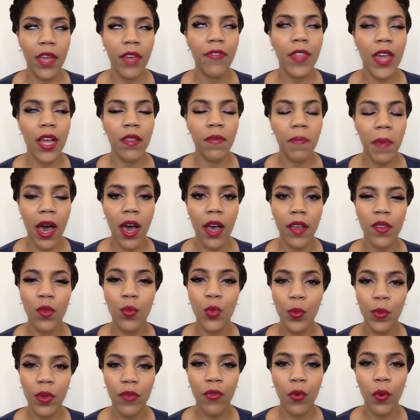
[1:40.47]
that's
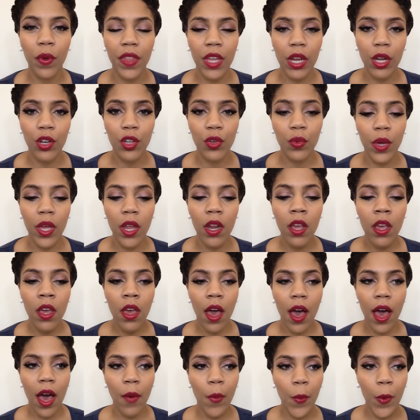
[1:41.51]
possible before they do it.
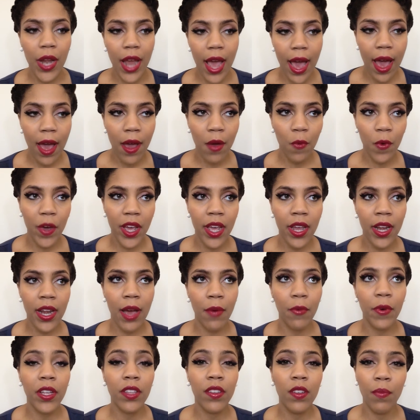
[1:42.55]
When I
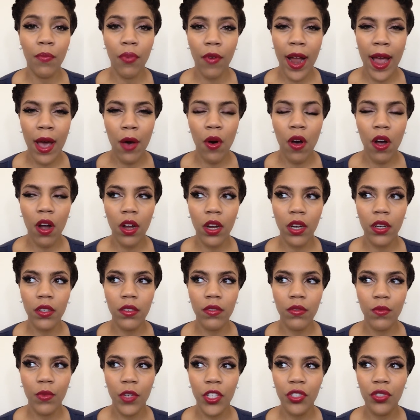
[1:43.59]
went to Brow Art
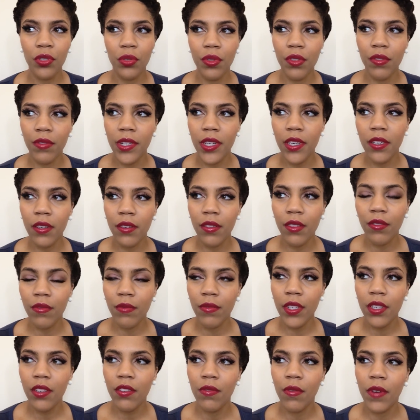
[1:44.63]
123 or
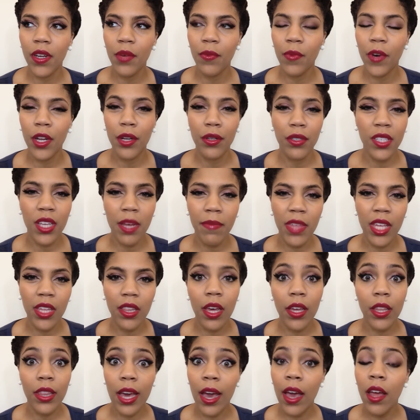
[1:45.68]
321 or something
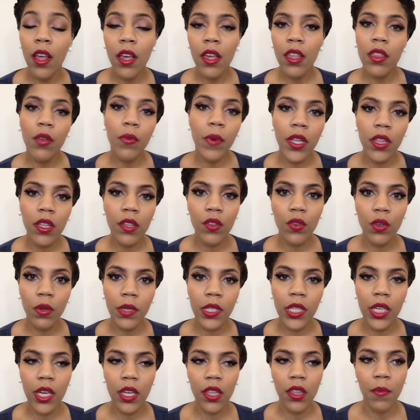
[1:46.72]
like that, the one that's
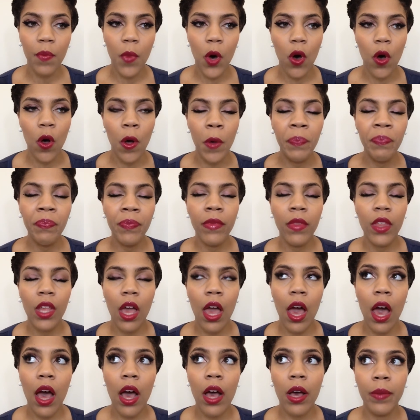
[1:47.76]
normally in the mall.
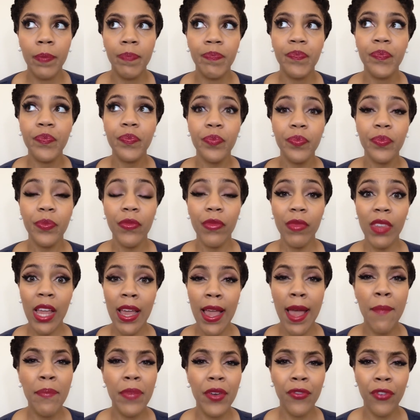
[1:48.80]

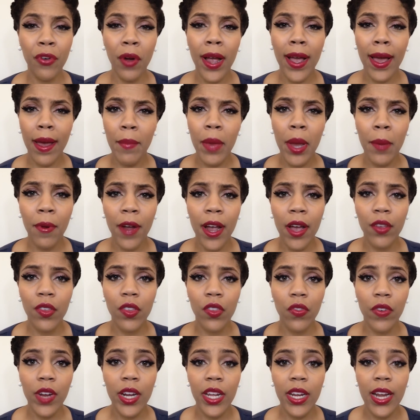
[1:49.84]
And before I got my brows
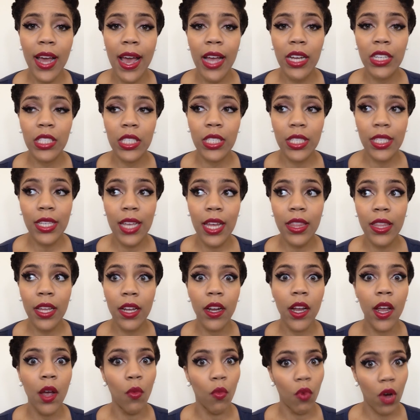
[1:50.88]
threaded, I actually sat
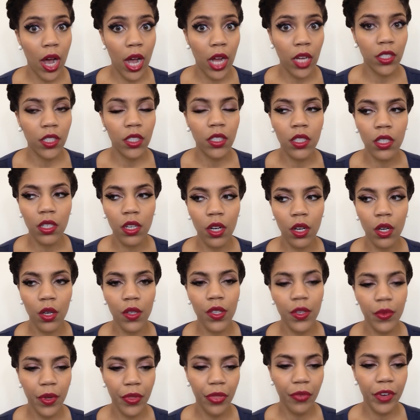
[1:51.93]
there and watched the
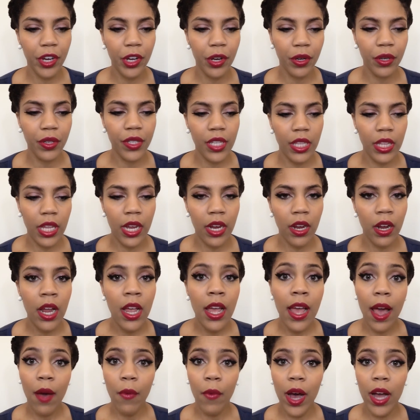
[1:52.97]
girls. There were 3 girls in there.
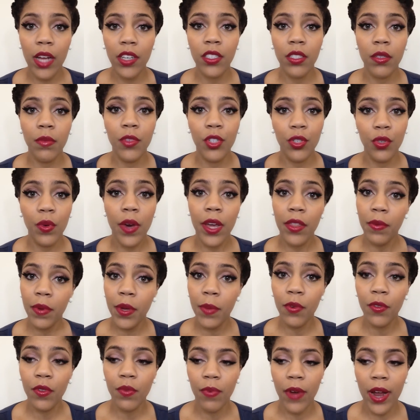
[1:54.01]
I watched them do other
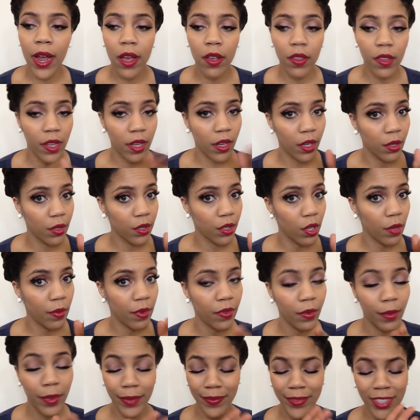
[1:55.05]
people's brows. Like, girls go
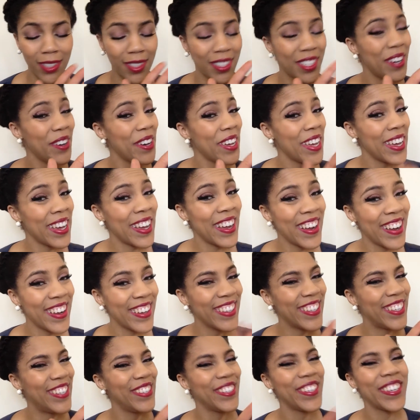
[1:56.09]
before me. Go ahead, girl.
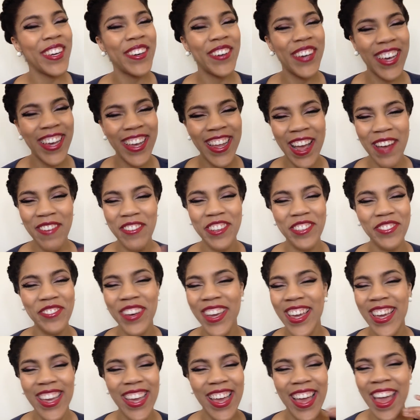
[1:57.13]
You good. I'm just
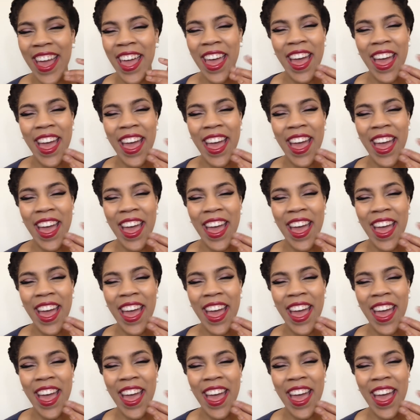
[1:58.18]
waiting.